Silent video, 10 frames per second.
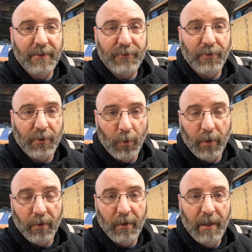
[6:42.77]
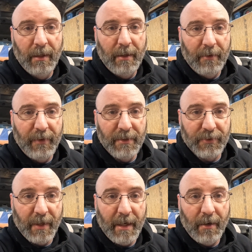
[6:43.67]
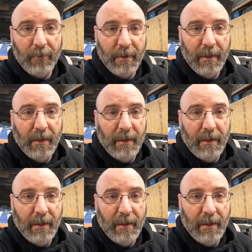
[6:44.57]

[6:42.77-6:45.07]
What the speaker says: gets to the oil, thins it out,